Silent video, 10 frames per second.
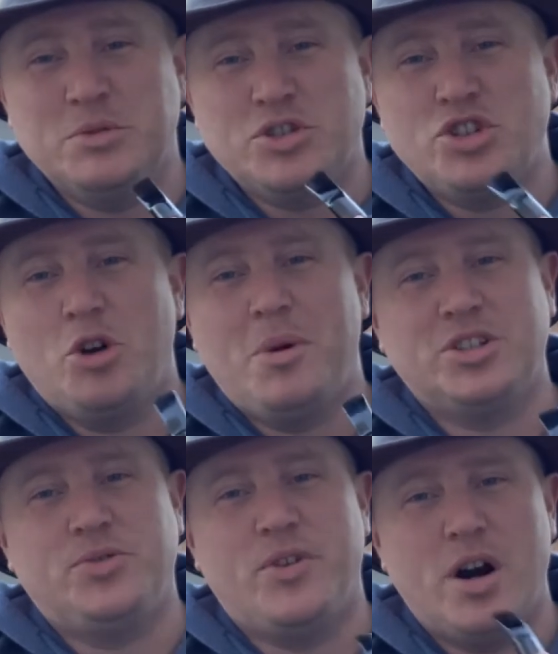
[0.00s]
so
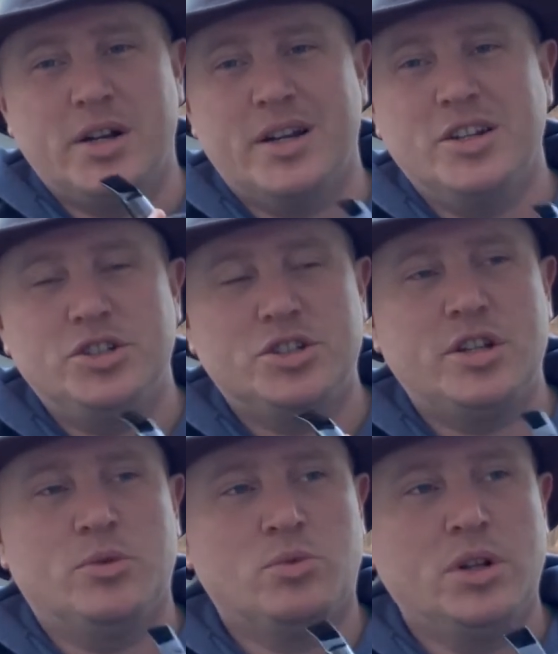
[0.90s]
much fun, and
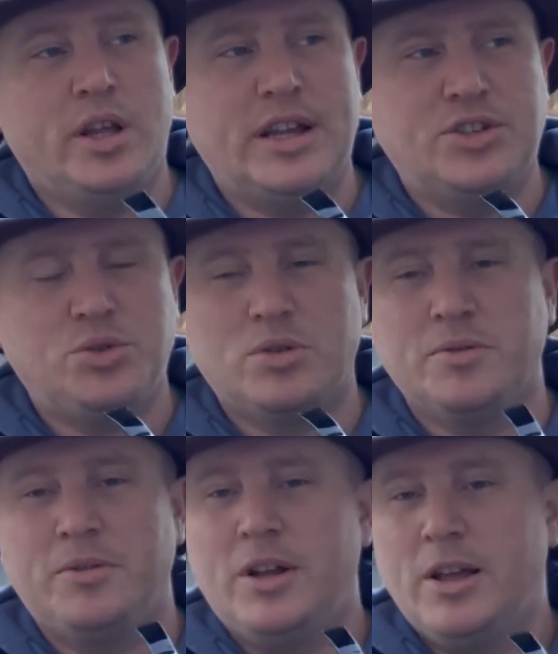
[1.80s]
it really sort
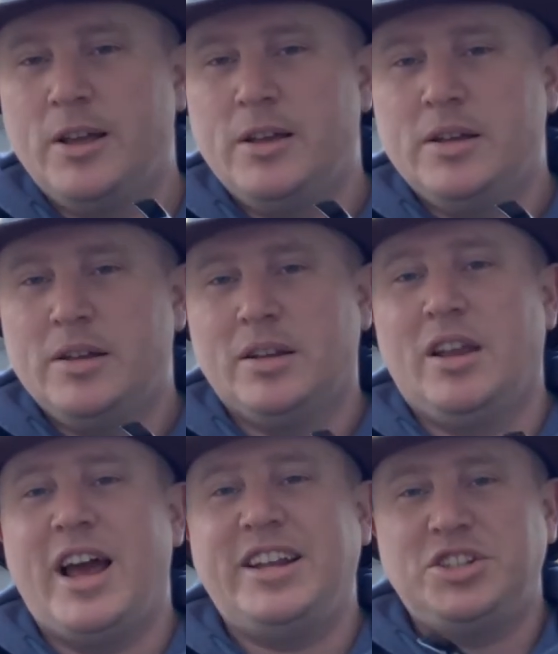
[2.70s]
of
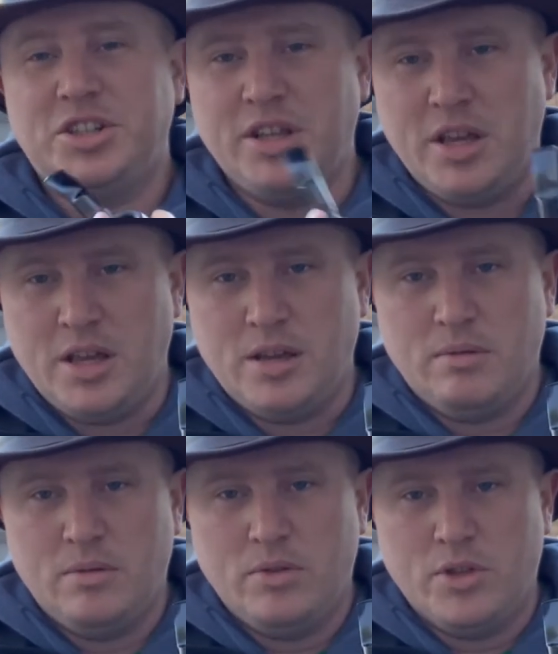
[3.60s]
lights the
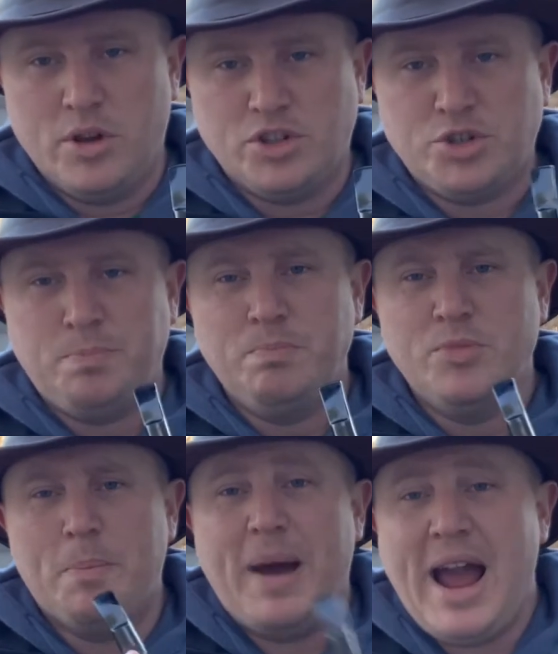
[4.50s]

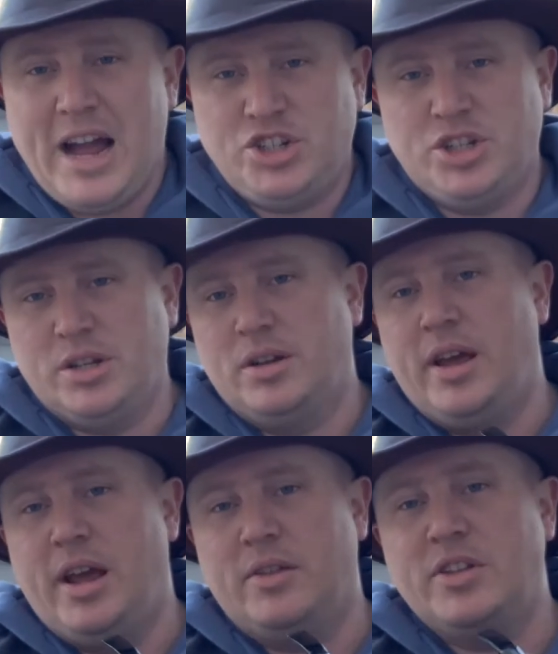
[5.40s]
passion
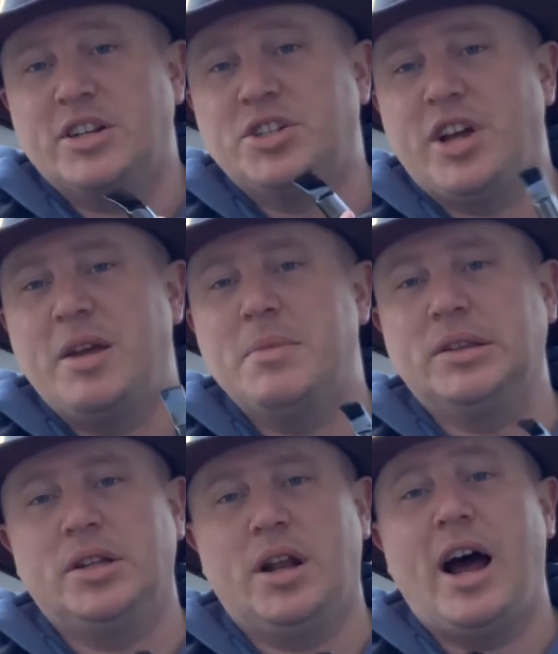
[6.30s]
and the
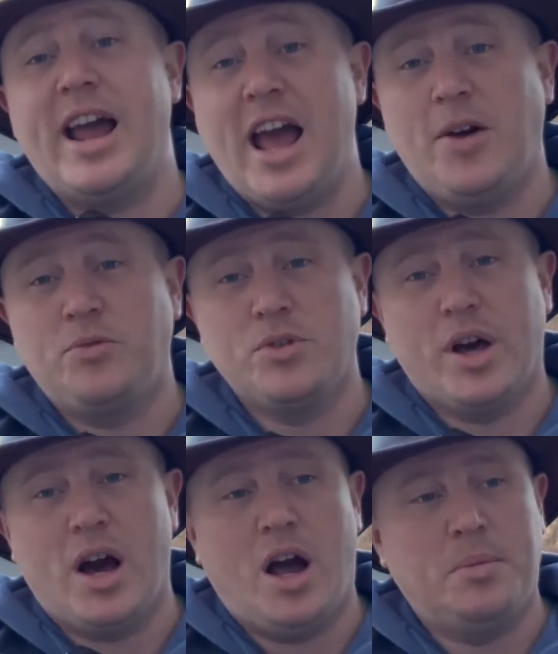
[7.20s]
excitement that I have for the
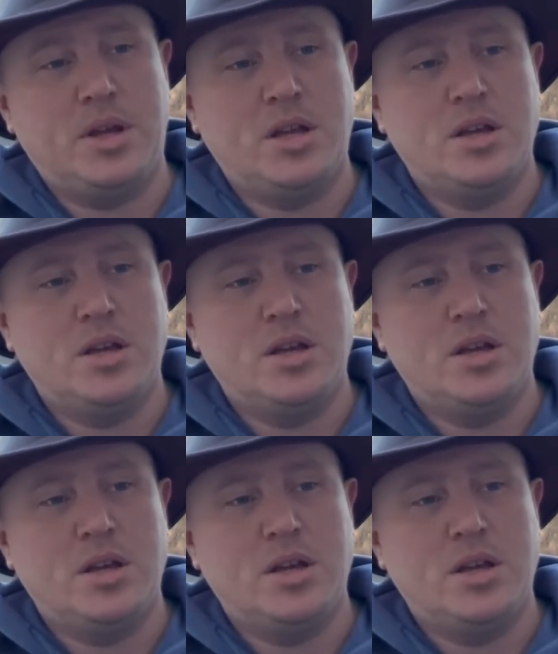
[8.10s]
hobby.